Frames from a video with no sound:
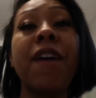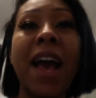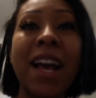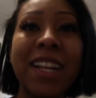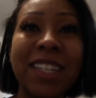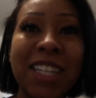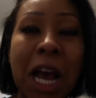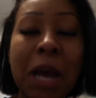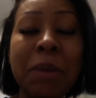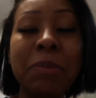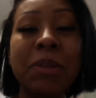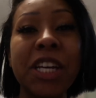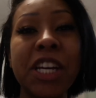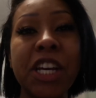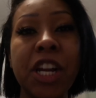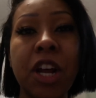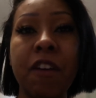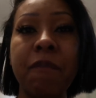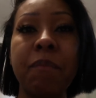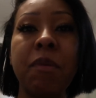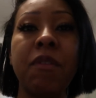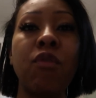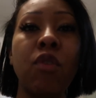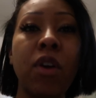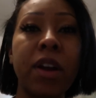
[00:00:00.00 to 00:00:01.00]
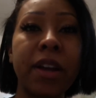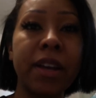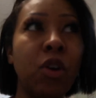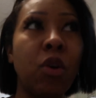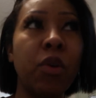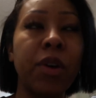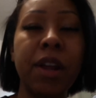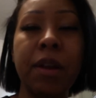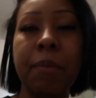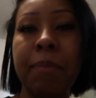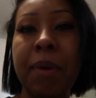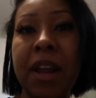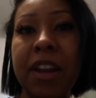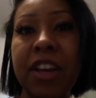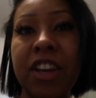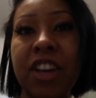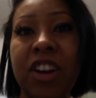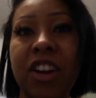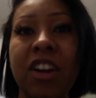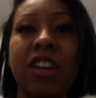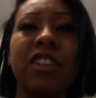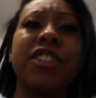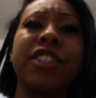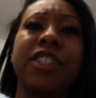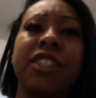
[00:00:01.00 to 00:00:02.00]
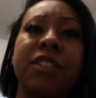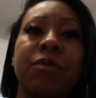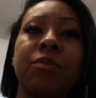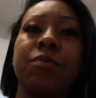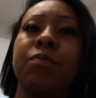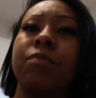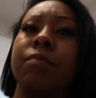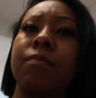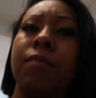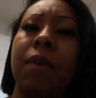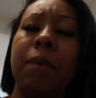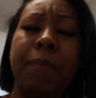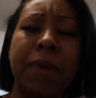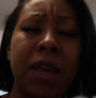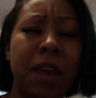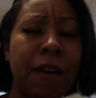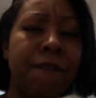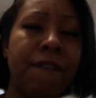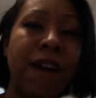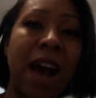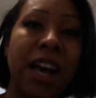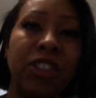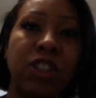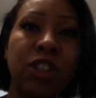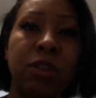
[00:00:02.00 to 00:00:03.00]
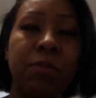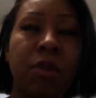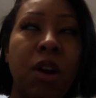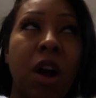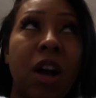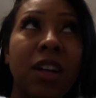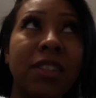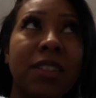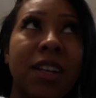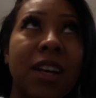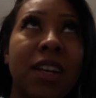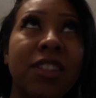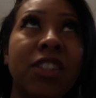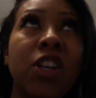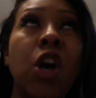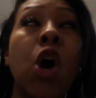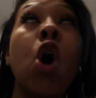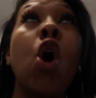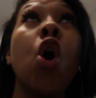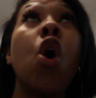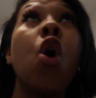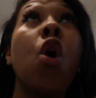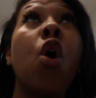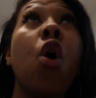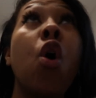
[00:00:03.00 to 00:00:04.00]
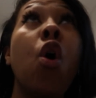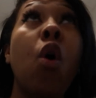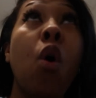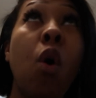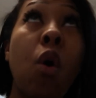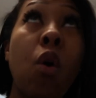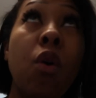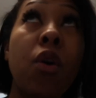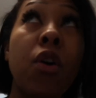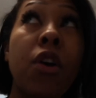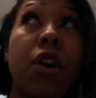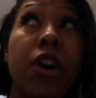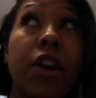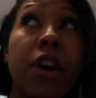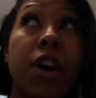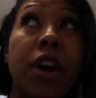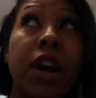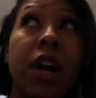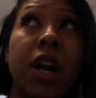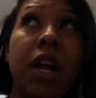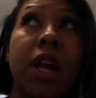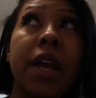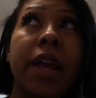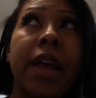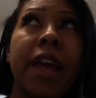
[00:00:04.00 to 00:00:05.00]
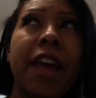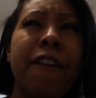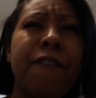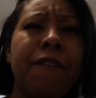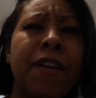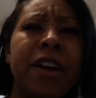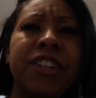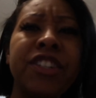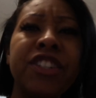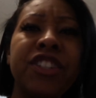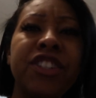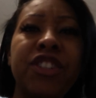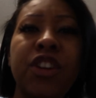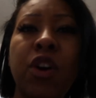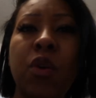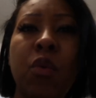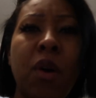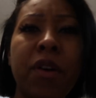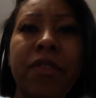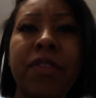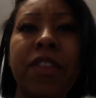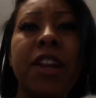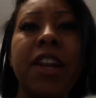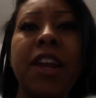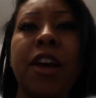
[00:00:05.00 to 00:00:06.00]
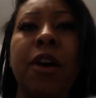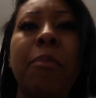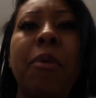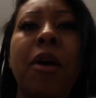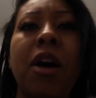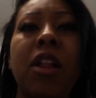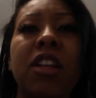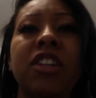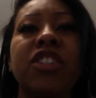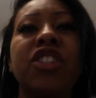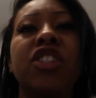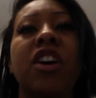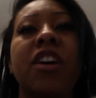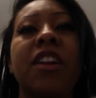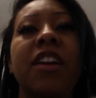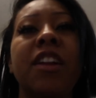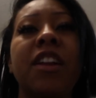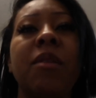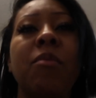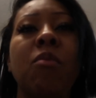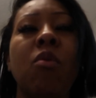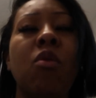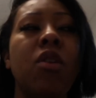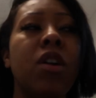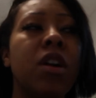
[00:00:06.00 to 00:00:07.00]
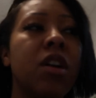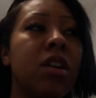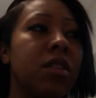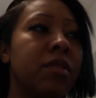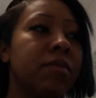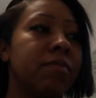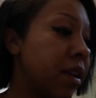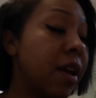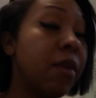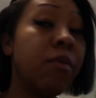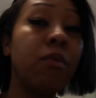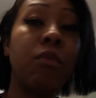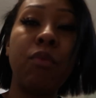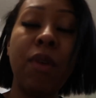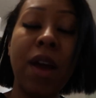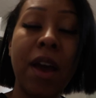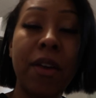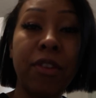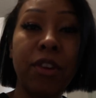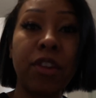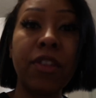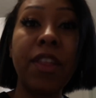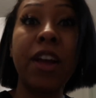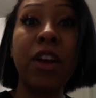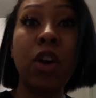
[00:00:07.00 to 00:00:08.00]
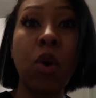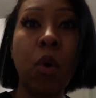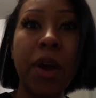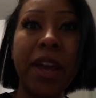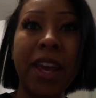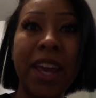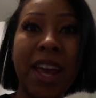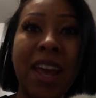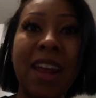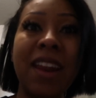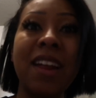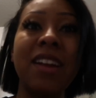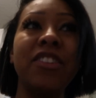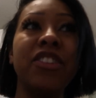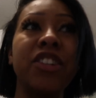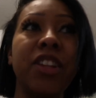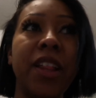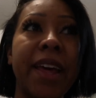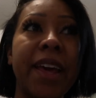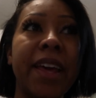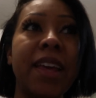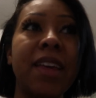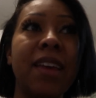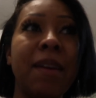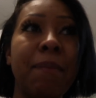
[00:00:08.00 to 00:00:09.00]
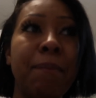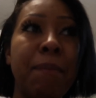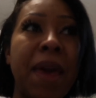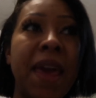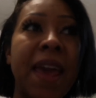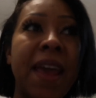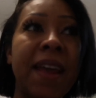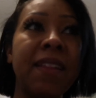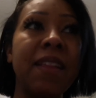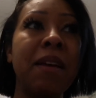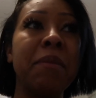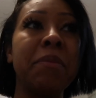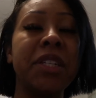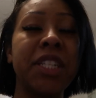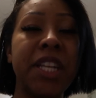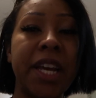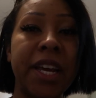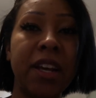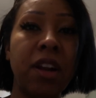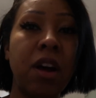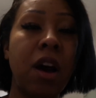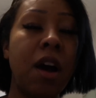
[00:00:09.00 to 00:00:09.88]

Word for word: I had time to take it off before I go get a pedicure, just be a faster process or if I just don't want the nail polish on anymore eh, rather than going in and like paying them to take it